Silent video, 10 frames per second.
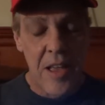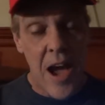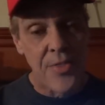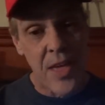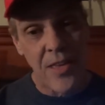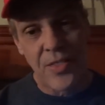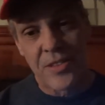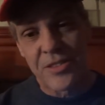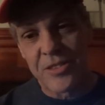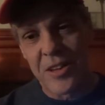I think
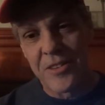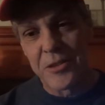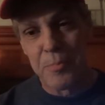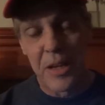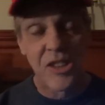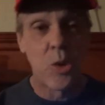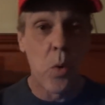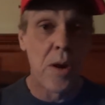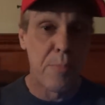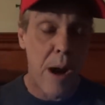this is a big
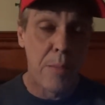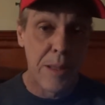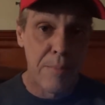story probably